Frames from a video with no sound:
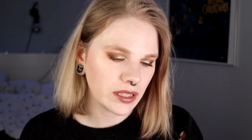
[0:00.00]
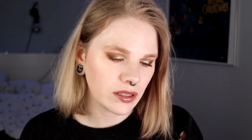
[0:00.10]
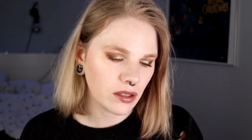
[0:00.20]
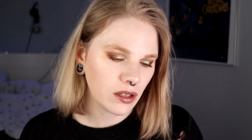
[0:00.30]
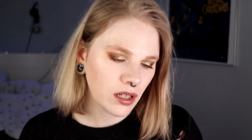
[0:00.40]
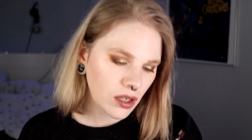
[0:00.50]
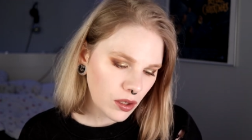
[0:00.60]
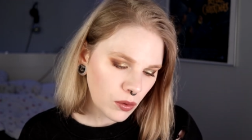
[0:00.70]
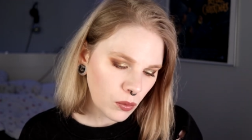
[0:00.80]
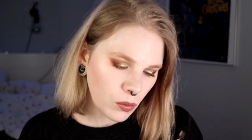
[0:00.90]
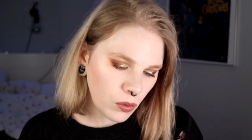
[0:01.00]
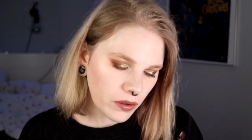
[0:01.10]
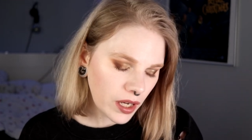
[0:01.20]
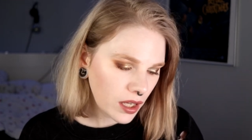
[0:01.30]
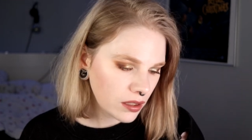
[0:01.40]
in
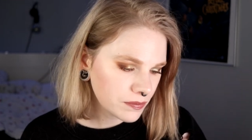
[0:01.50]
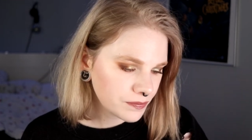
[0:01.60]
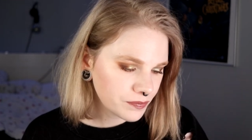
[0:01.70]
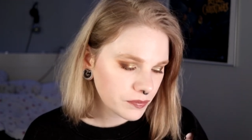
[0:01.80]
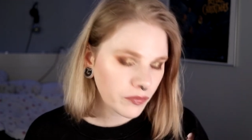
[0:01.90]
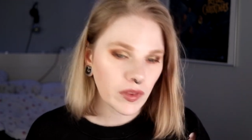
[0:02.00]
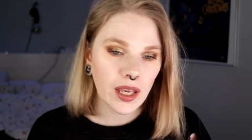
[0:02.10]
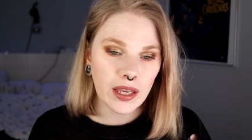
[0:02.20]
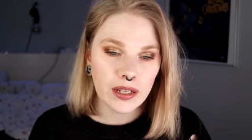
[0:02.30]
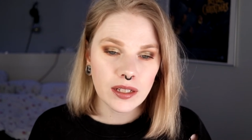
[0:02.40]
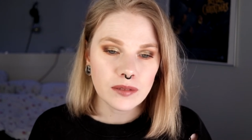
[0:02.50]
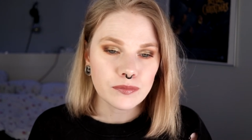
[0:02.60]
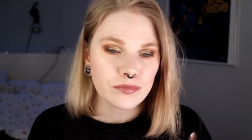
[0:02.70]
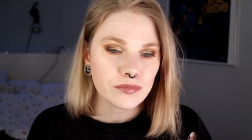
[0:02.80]
Aura. And